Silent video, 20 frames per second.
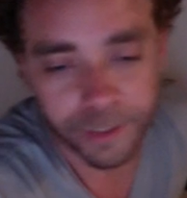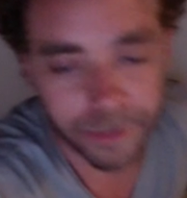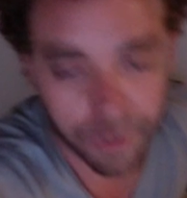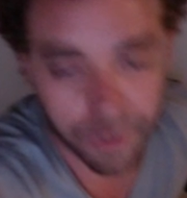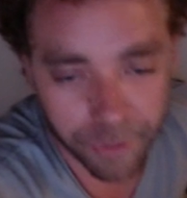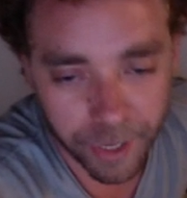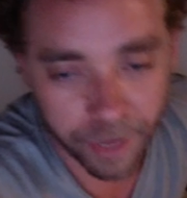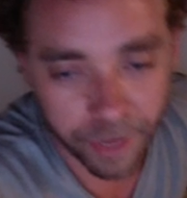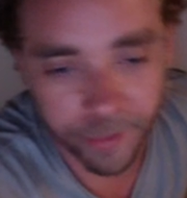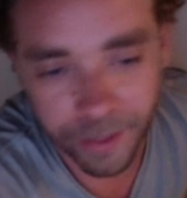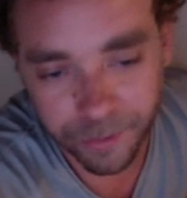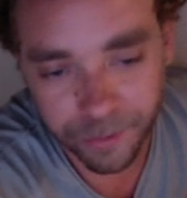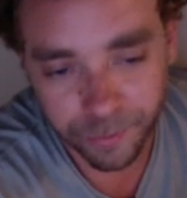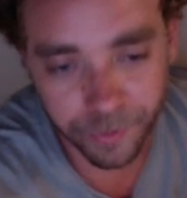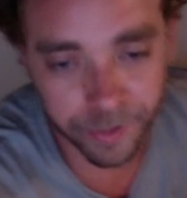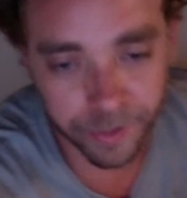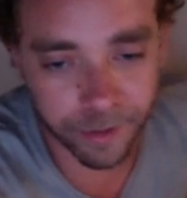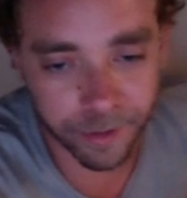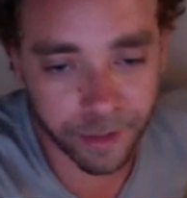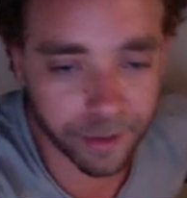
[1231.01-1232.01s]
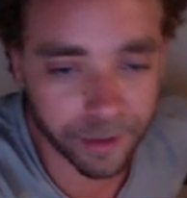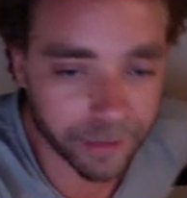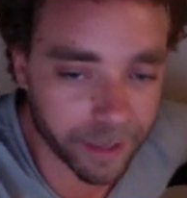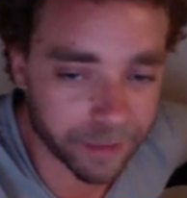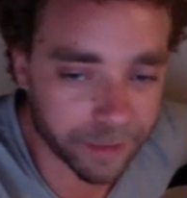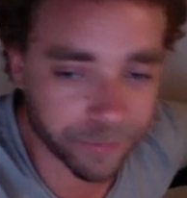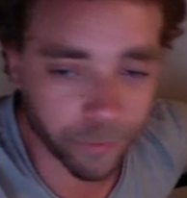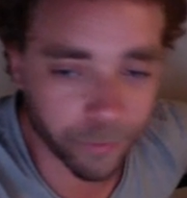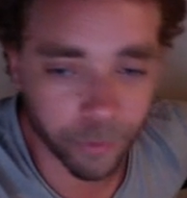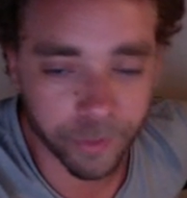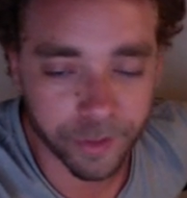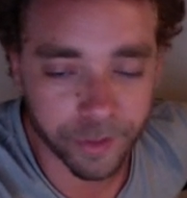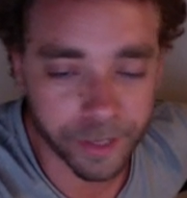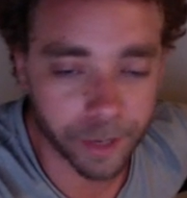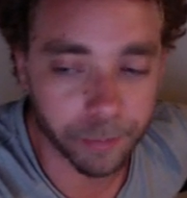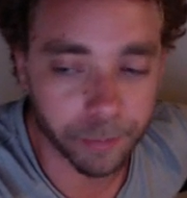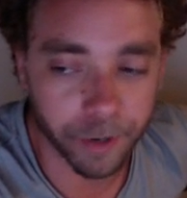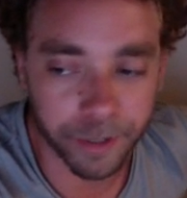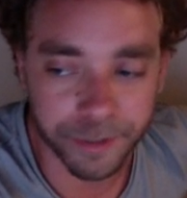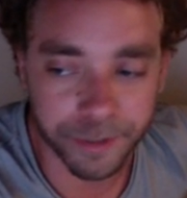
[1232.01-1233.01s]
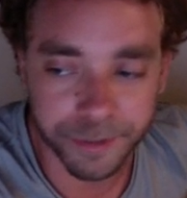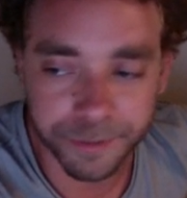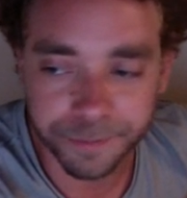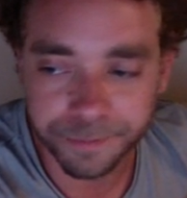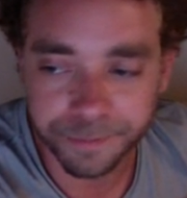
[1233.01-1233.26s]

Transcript: So yeah, that's within that's for the $10.